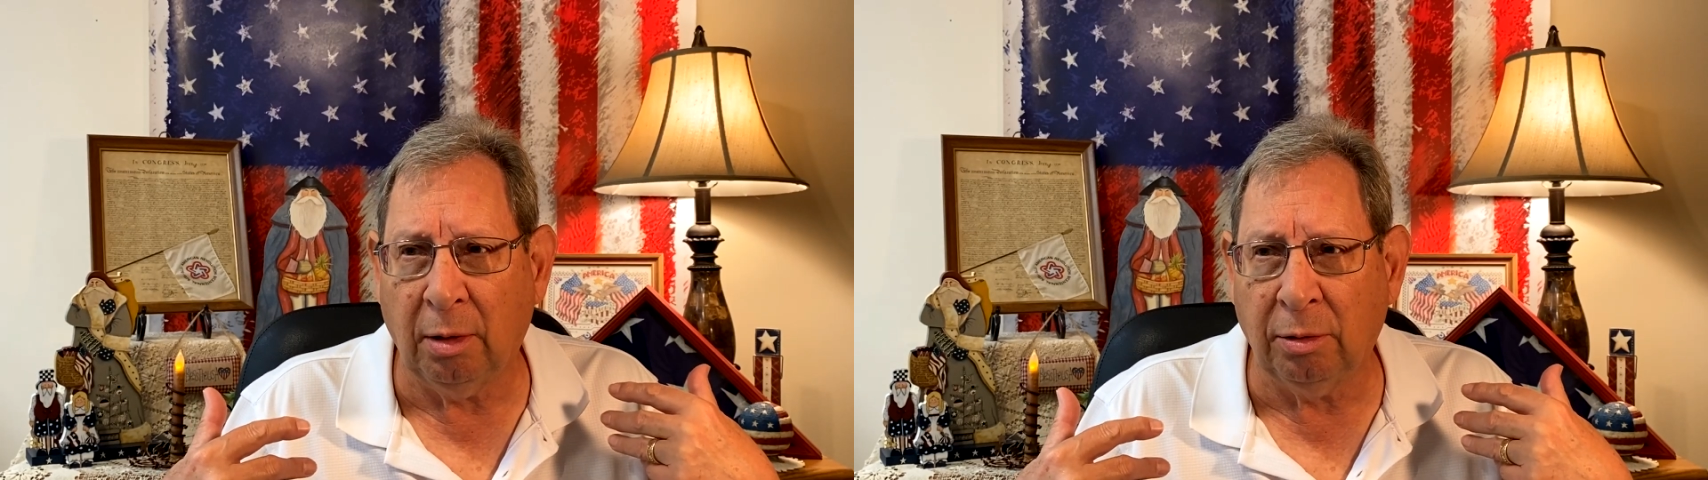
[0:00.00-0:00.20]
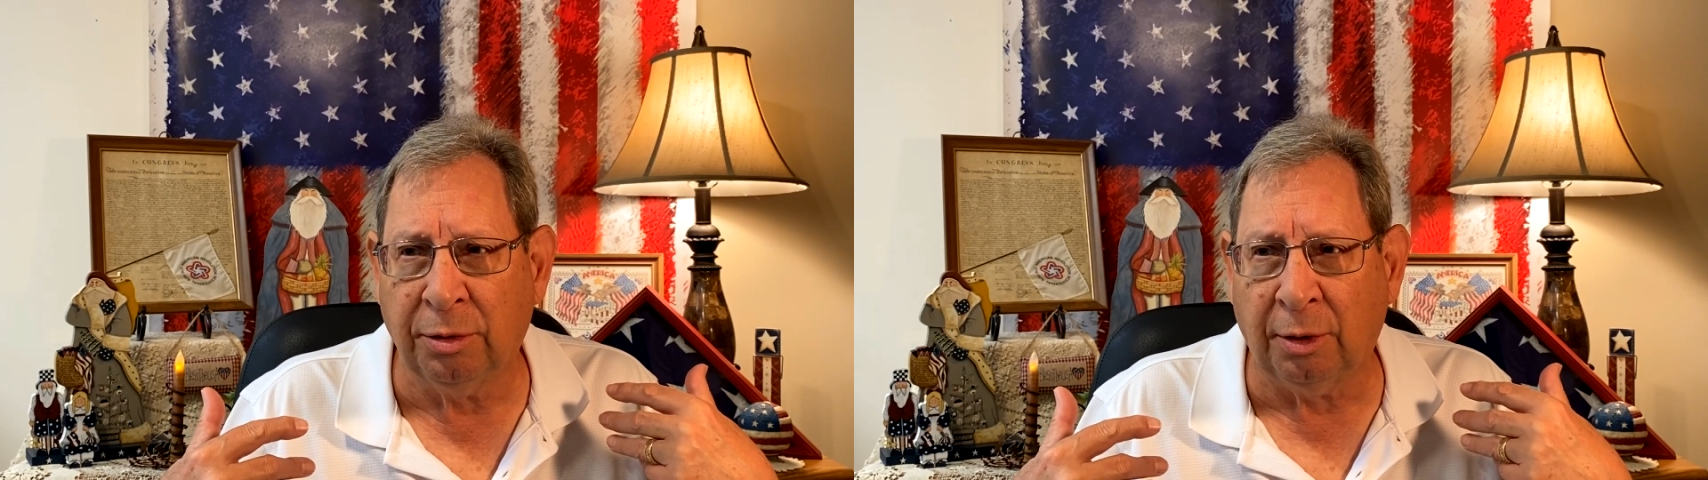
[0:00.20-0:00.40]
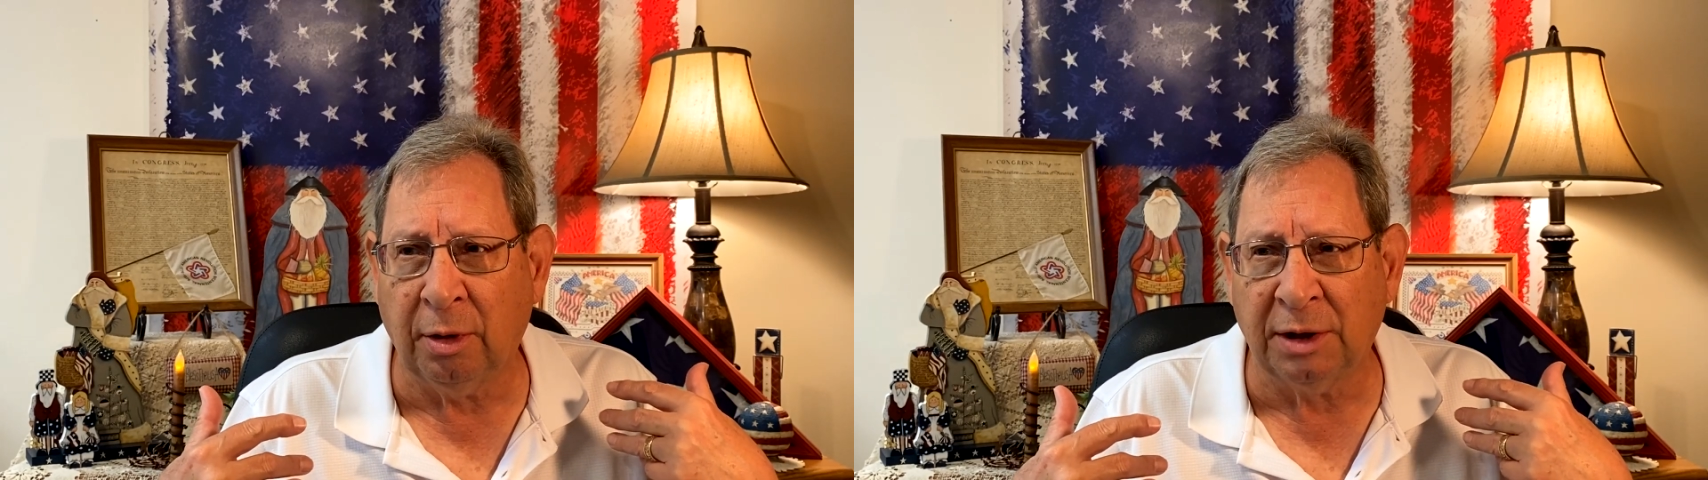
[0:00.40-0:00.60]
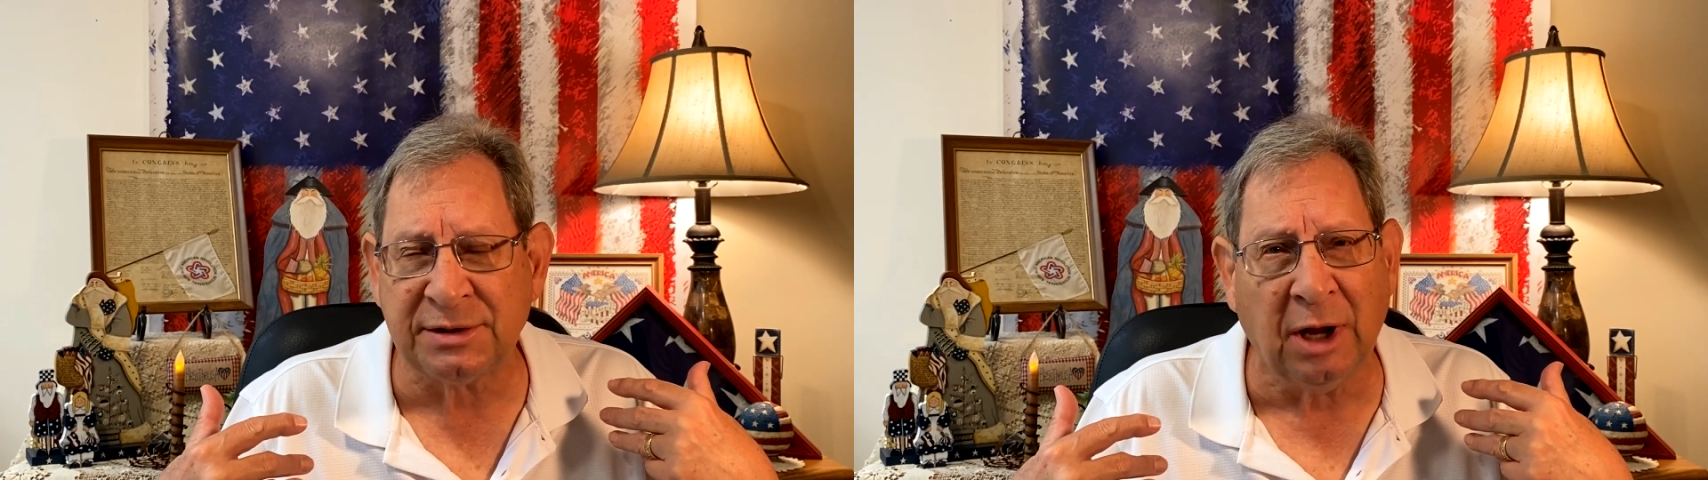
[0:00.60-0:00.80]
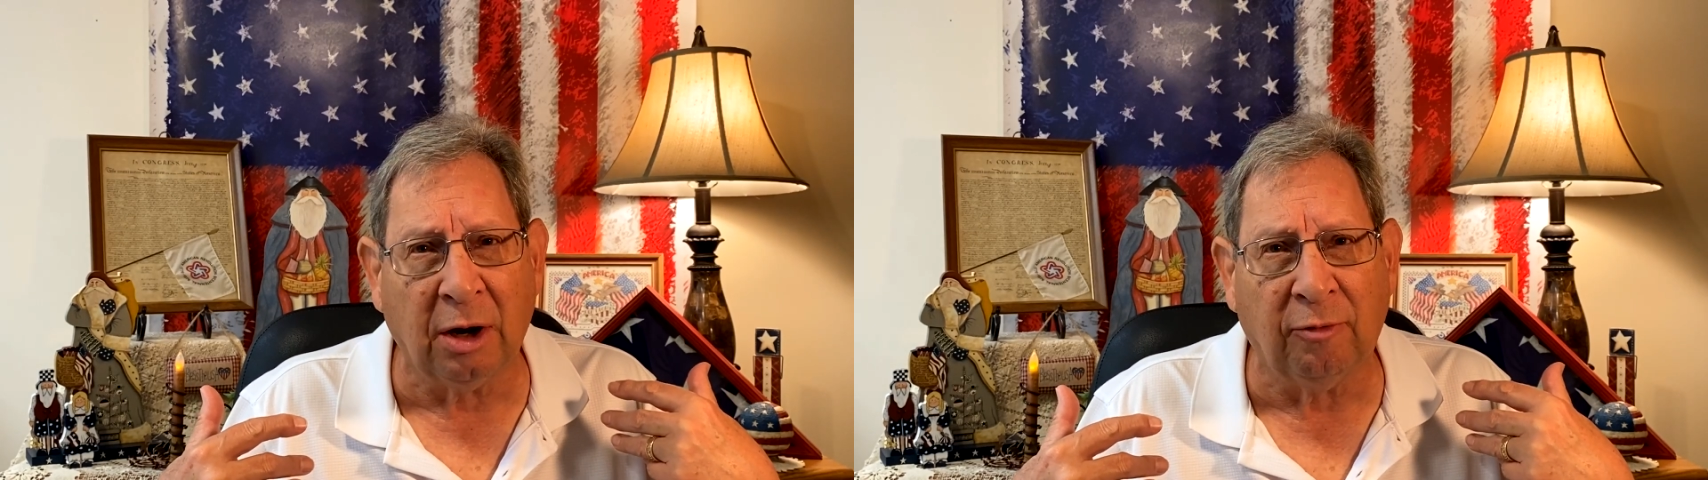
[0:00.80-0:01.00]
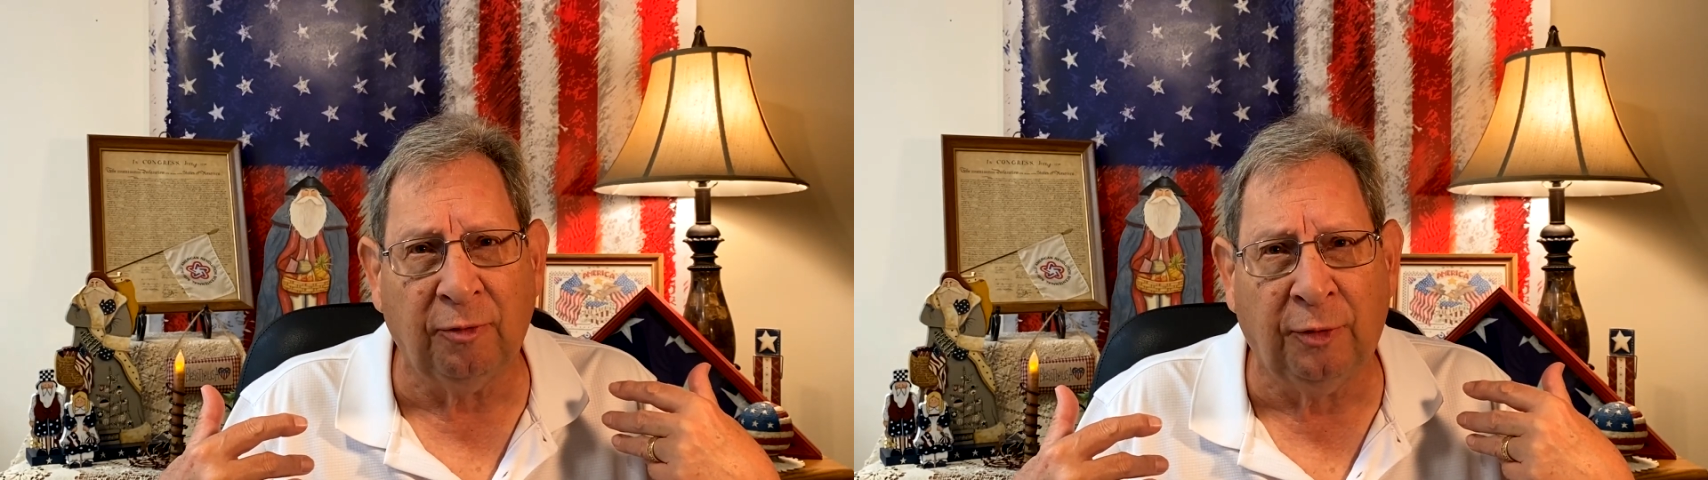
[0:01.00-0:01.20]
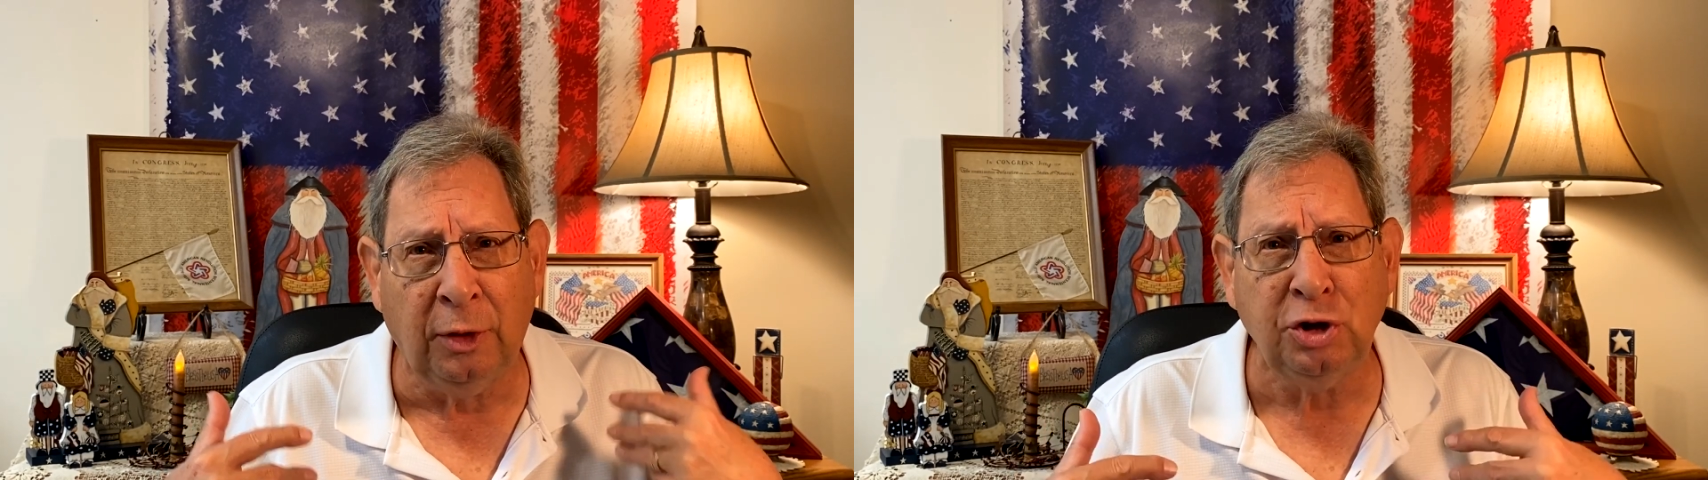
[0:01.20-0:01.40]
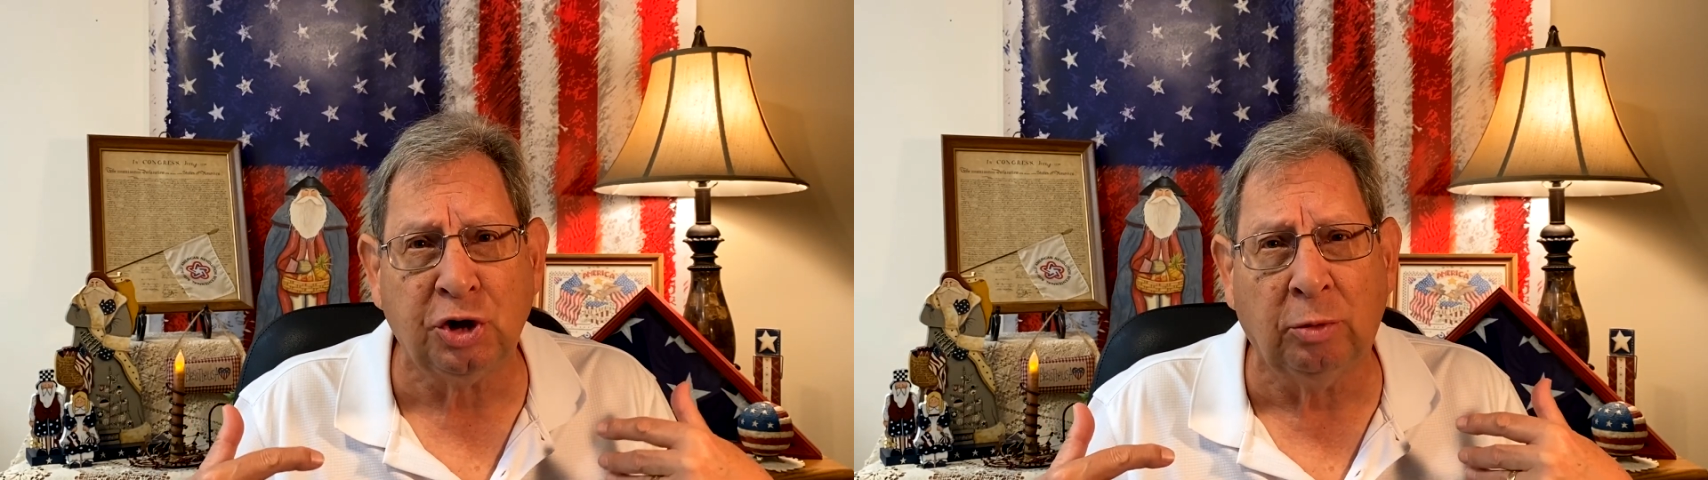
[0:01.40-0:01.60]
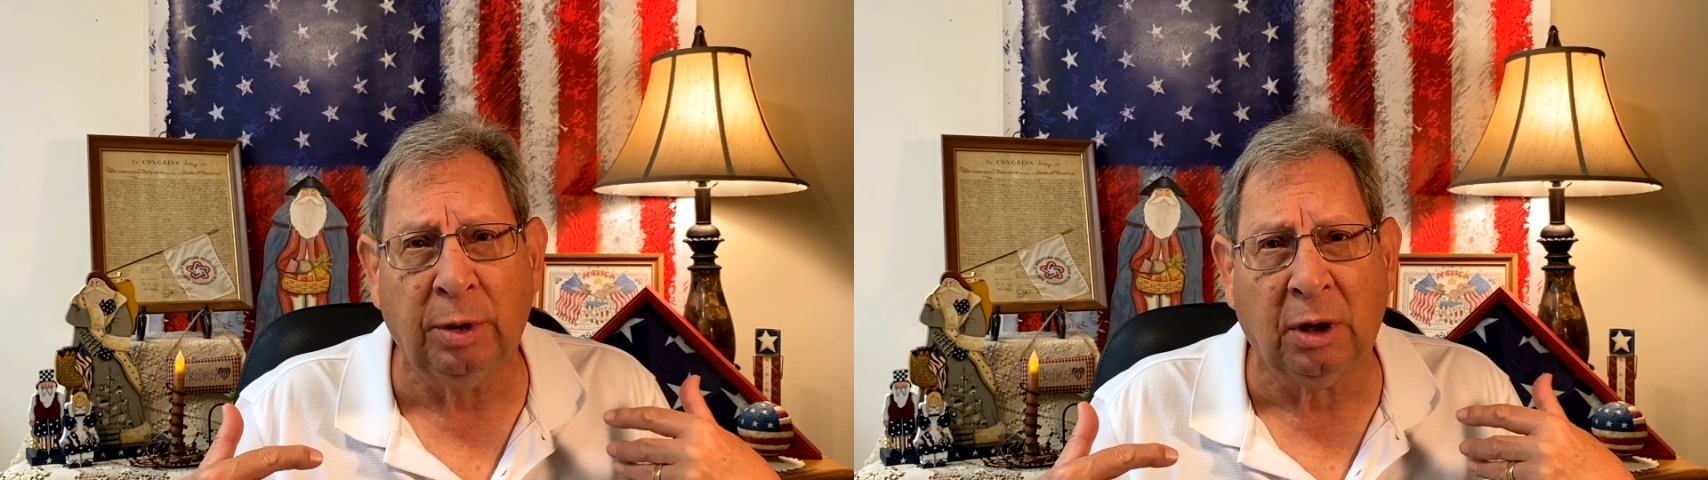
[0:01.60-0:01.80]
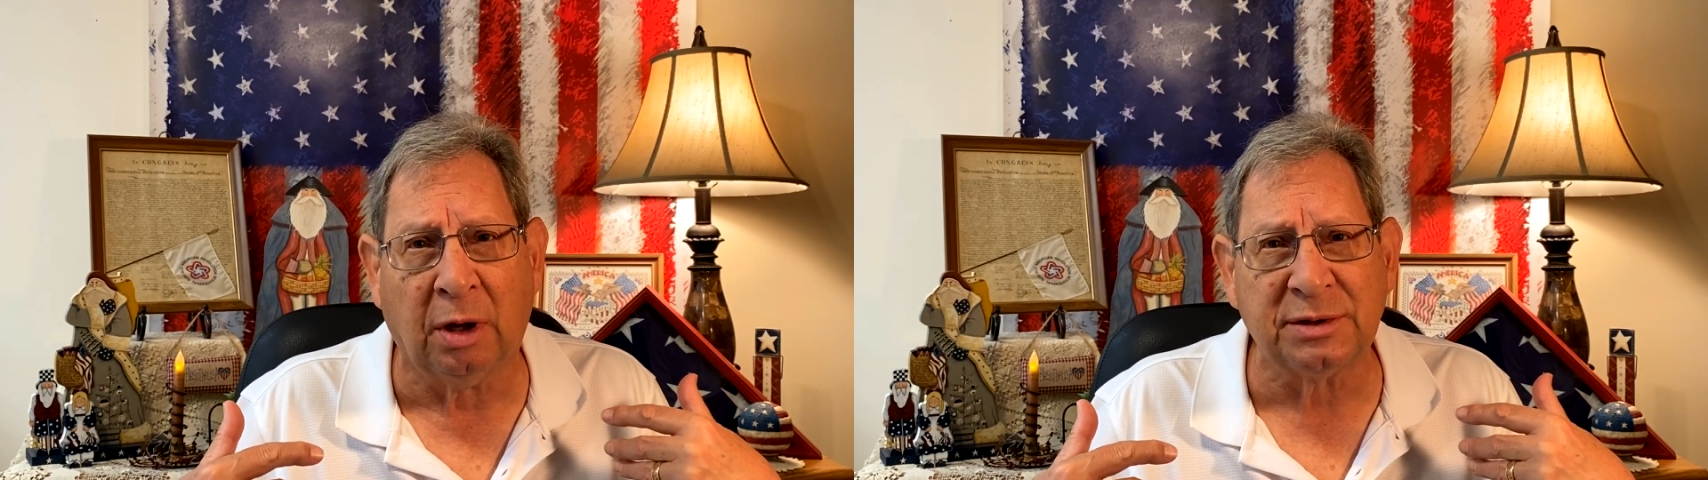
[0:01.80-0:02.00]
it's not a virtue
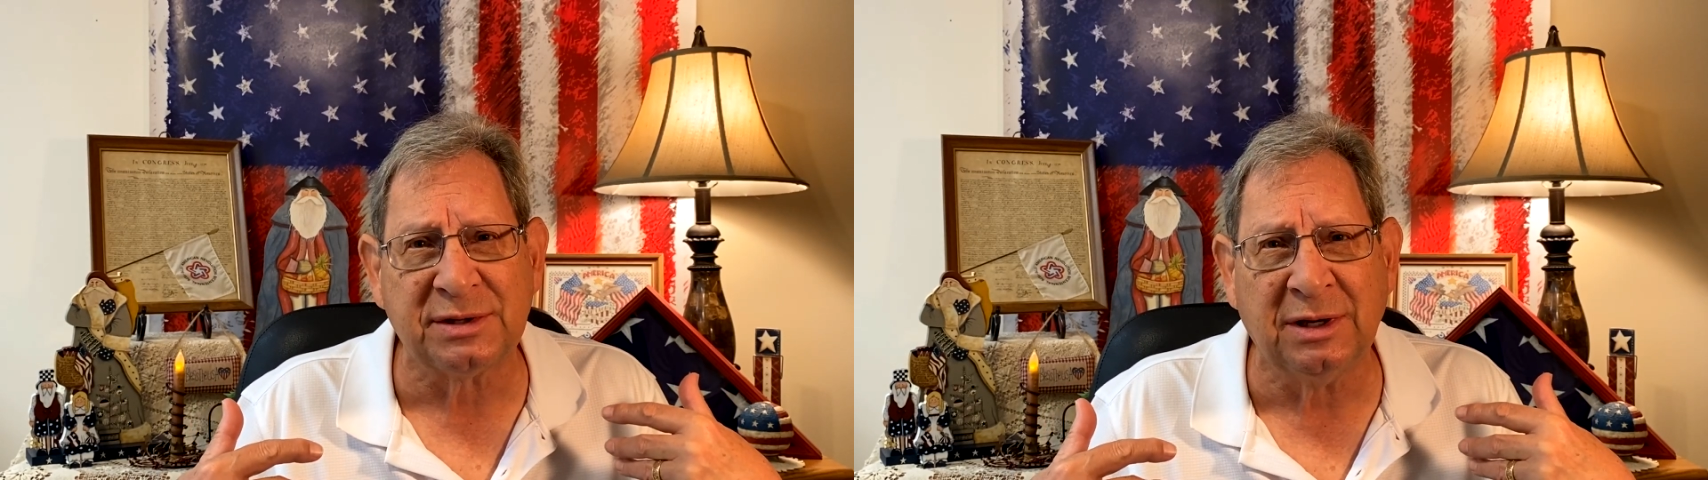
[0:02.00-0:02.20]
because